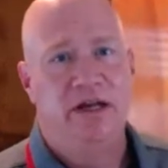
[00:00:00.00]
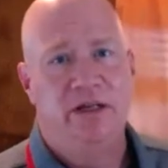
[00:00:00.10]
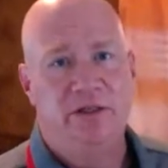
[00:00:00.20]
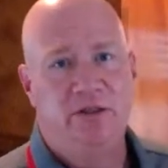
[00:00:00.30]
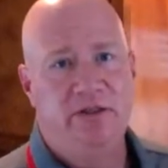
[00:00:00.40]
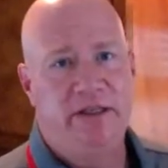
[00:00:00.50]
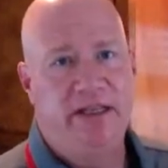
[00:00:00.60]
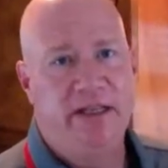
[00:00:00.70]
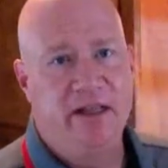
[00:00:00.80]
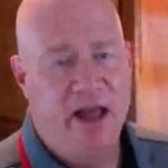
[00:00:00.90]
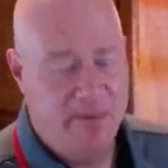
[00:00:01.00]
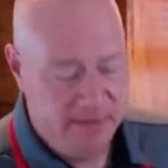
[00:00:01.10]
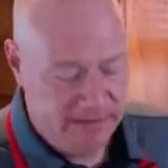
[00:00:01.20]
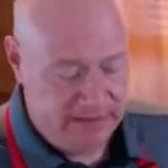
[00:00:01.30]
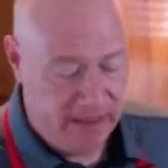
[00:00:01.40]
to the key lime
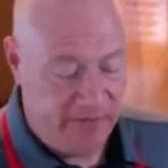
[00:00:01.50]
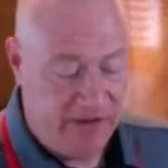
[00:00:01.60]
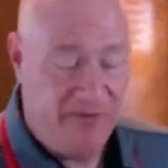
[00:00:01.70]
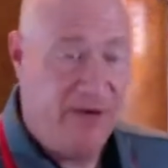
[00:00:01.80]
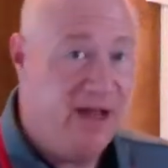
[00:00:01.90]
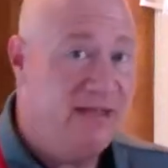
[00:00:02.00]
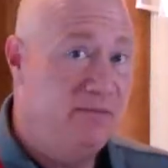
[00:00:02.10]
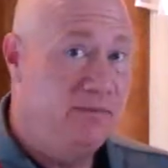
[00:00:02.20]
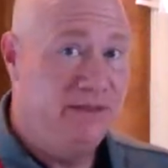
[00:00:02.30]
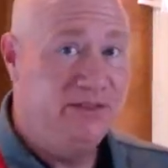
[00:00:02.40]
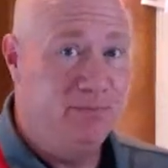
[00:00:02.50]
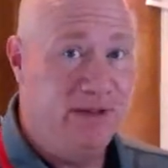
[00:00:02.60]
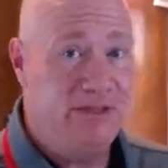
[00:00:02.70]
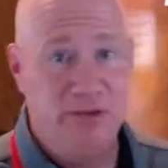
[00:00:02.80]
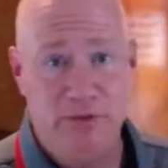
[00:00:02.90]
itself. I forgot to mention
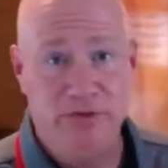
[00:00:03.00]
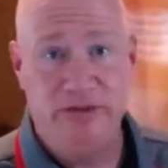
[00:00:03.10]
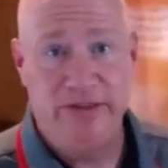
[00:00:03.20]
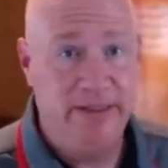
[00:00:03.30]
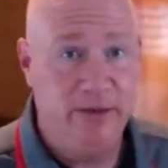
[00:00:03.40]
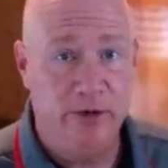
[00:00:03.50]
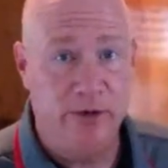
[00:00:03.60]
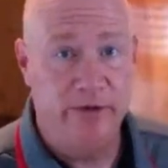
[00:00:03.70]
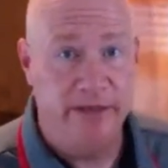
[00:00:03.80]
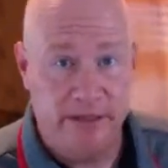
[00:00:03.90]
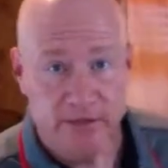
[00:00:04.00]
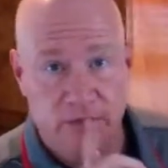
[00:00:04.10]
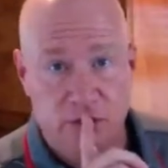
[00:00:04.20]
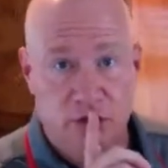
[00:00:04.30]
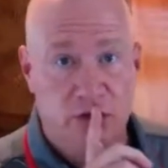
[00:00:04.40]
my 2 secret ingredients.
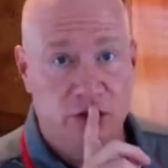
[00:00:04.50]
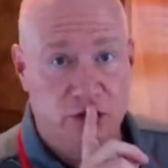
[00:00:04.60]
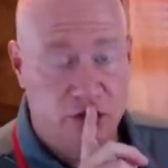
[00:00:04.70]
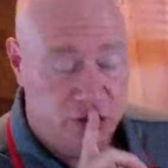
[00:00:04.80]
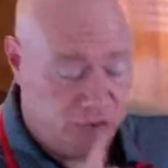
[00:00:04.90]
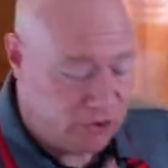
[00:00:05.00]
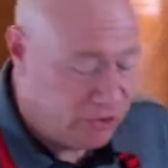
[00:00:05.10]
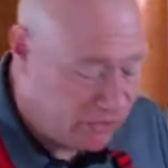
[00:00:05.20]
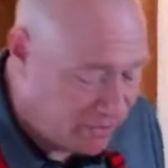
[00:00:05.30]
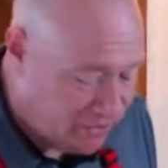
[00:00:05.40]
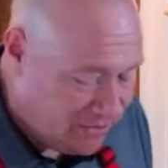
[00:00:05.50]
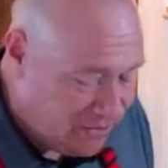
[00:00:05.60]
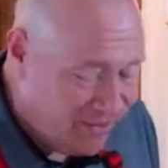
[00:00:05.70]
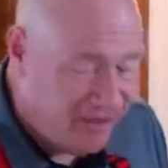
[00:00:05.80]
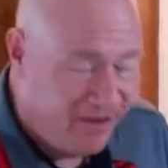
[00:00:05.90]
Shh.
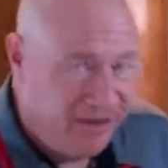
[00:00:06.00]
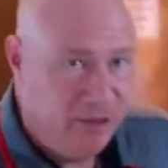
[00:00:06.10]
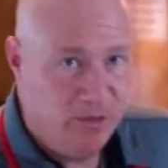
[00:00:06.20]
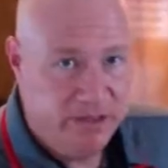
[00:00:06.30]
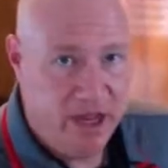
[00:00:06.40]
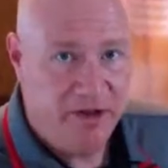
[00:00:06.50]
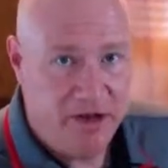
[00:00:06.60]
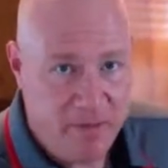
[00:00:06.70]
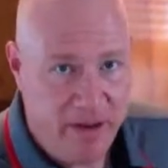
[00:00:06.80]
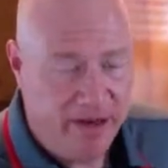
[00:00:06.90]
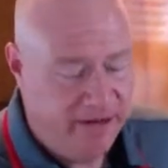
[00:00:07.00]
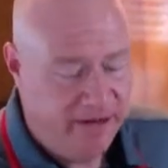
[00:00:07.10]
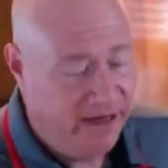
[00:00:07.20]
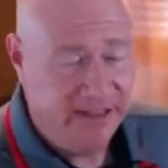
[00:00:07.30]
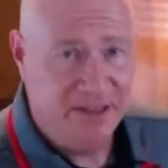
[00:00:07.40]
Don't tell anybody.
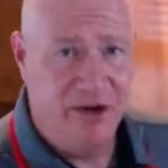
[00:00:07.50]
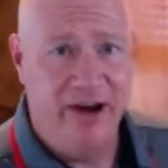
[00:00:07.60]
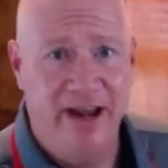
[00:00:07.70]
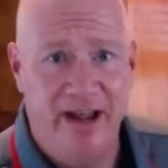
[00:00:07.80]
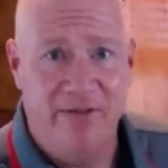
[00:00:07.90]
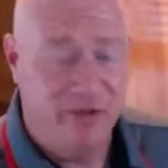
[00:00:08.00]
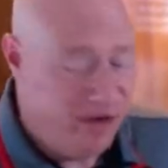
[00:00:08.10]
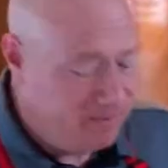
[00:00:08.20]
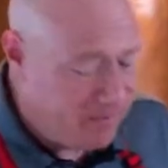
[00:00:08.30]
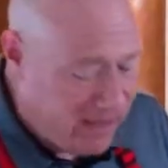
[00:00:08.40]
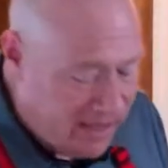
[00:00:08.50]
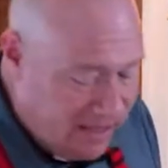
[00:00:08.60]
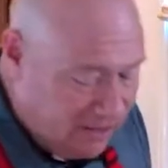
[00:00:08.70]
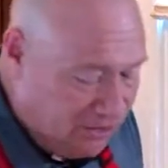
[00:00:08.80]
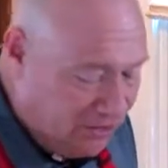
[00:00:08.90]
I guess I already have, right?
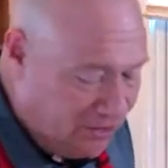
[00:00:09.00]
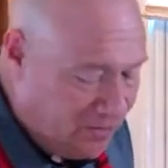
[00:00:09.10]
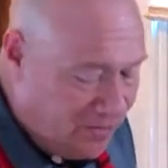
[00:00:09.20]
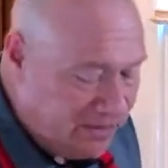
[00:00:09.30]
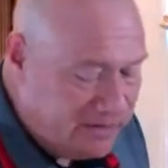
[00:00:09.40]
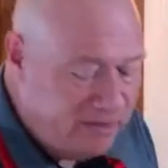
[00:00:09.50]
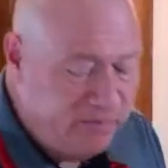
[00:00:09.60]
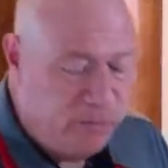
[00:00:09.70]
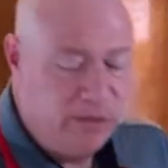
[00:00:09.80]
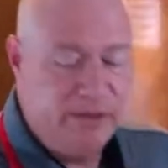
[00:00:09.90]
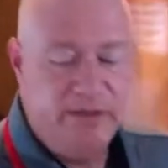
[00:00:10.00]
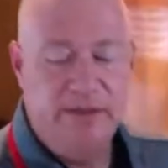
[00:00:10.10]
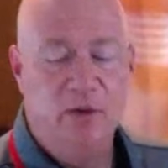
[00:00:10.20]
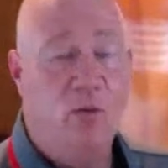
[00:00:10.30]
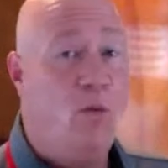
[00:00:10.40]
You're going to want
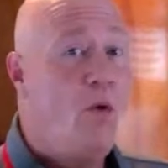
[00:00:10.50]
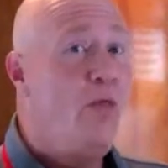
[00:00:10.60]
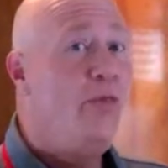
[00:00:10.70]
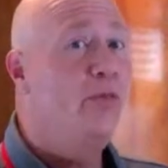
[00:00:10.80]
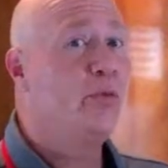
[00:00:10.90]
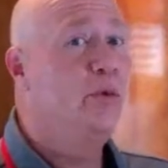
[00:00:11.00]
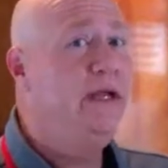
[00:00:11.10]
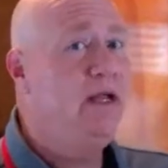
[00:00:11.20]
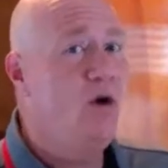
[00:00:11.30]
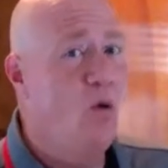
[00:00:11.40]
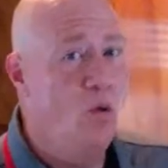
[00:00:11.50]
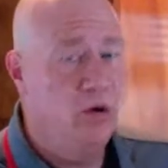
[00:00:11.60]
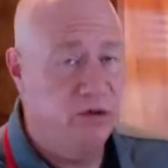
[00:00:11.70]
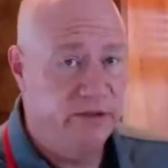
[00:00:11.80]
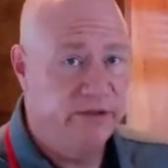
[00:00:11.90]

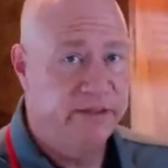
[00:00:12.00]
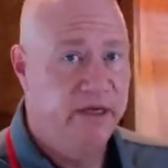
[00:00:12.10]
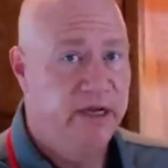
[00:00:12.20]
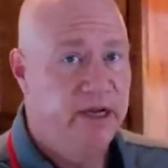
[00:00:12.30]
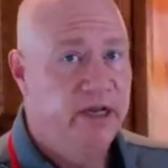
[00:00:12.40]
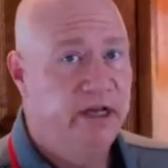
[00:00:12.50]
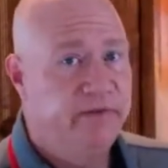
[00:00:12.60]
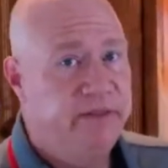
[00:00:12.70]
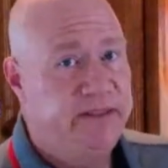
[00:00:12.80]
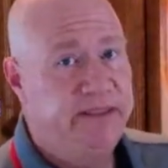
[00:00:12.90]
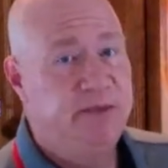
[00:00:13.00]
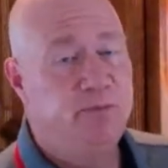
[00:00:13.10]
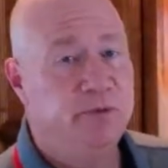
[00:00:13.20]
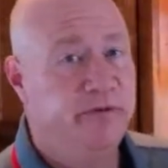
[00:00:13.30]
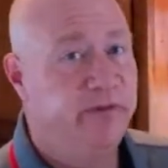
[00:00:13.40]
3/4 of a
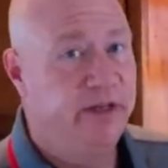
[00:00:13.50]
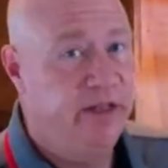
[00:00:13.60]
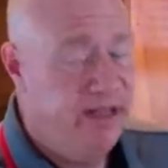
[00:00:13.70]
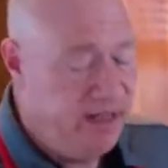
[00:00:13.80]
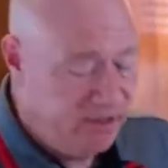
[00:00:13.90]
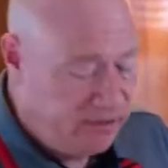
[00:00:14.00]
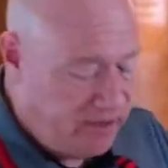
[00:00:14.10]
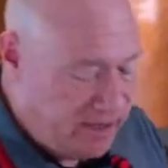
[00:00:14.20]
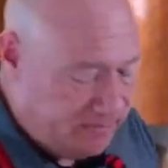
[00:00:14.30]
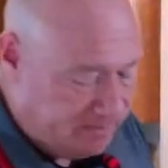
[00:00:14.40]
teaspoon of vanilla extract